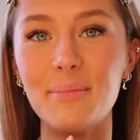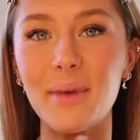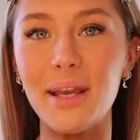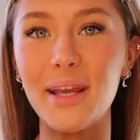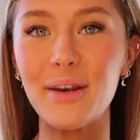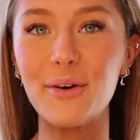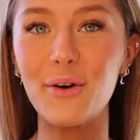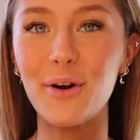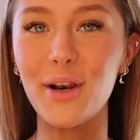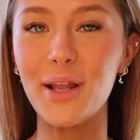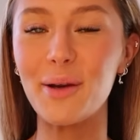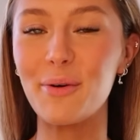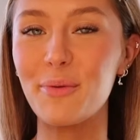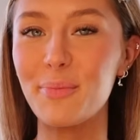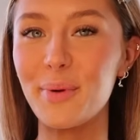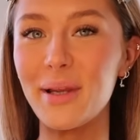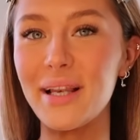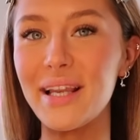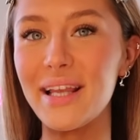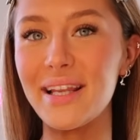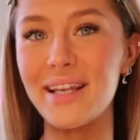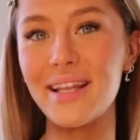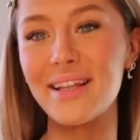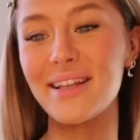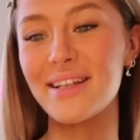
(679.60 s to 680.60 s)
Me and Ollie will be
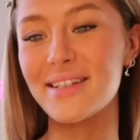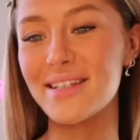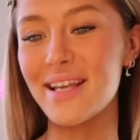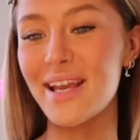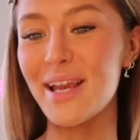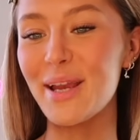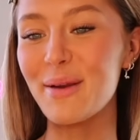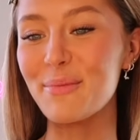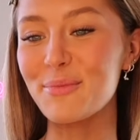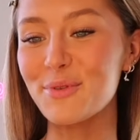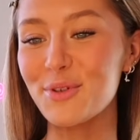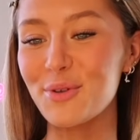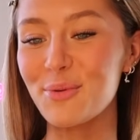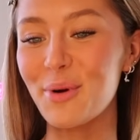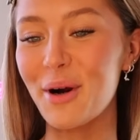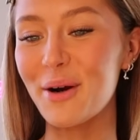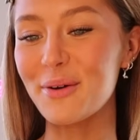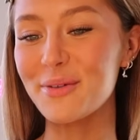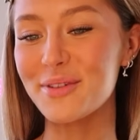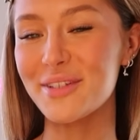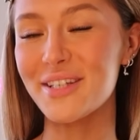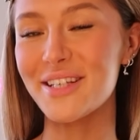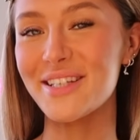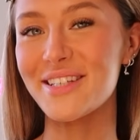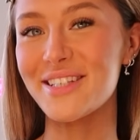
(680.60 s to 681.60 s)
leading the team to
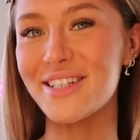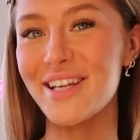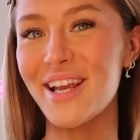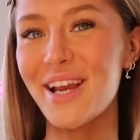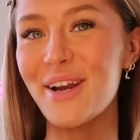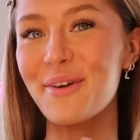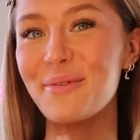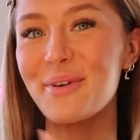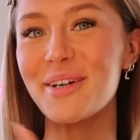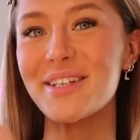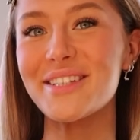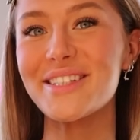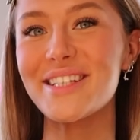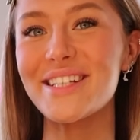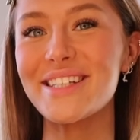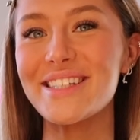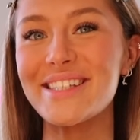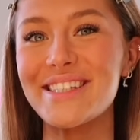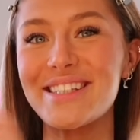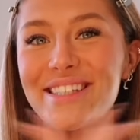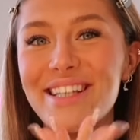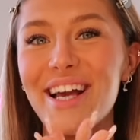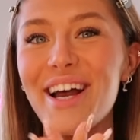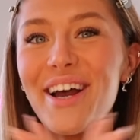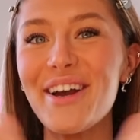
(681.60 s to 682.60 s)
Worlds this year, which is
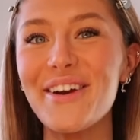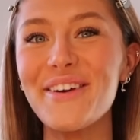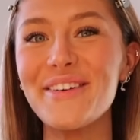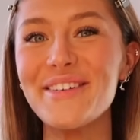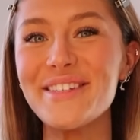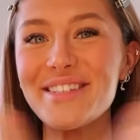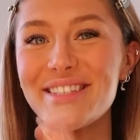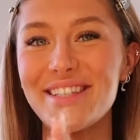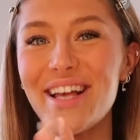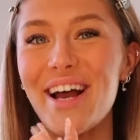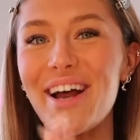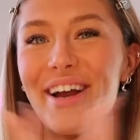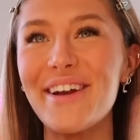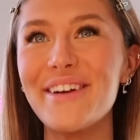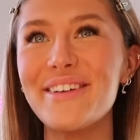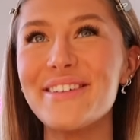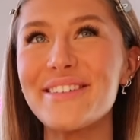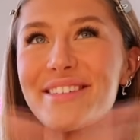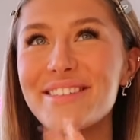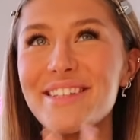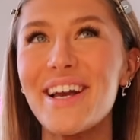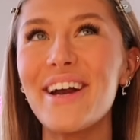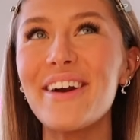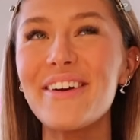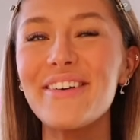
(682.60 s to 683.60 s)
so, so,
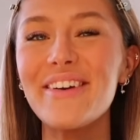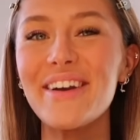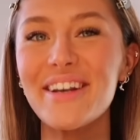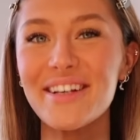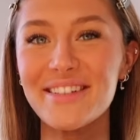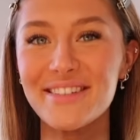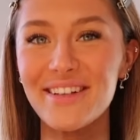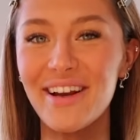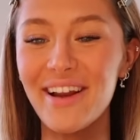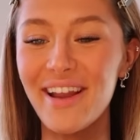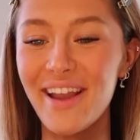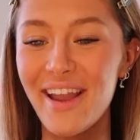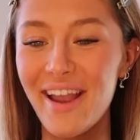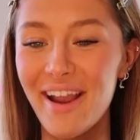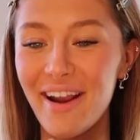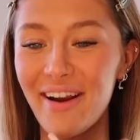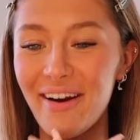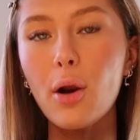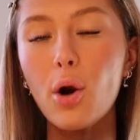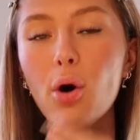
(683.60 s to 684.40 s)
so exciting.